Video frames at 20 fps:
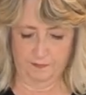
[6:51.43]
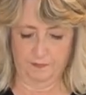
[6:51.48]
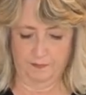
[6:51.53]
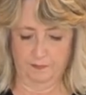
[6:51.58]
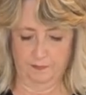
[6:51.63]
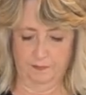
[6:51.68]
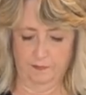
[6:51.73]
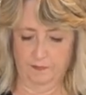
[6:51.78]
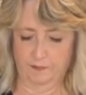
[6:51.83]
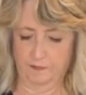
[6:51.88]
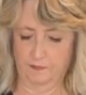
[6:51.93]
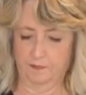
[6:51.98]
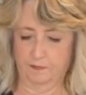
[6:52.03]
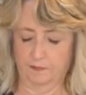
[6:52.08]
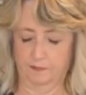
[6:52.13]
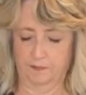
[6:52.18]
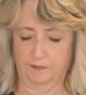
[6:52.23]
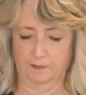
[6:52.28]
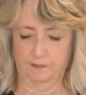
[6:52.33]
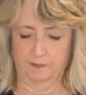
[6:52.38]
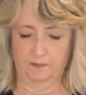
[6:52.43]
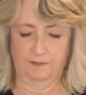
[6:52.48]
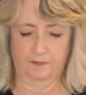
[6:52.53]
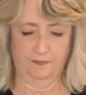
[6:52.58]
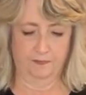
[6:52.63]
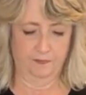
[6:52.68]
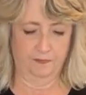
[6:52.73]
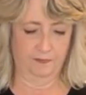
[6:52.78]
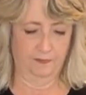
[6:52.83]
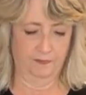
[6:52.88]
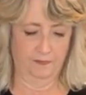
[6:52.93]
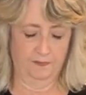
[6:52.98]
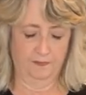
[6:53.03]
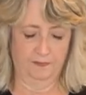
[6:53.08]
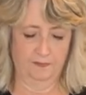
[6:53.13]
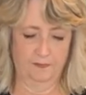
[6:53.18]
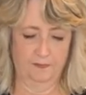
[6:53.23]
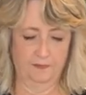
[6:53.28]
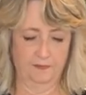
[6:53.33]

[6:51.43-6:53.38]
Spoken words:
[no speech]